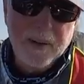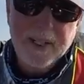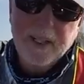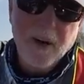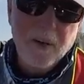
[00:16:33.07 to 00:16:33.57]

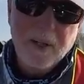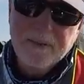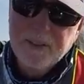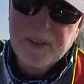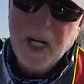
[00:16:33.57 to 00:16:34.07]
get caught
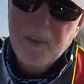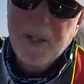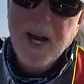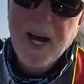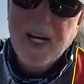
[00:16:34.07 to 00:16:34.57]
off some
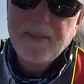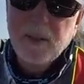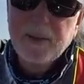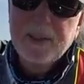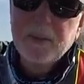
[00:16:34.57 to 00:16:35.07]
kind of a
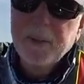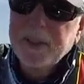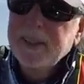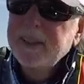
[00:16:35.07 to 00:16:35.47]
creek swing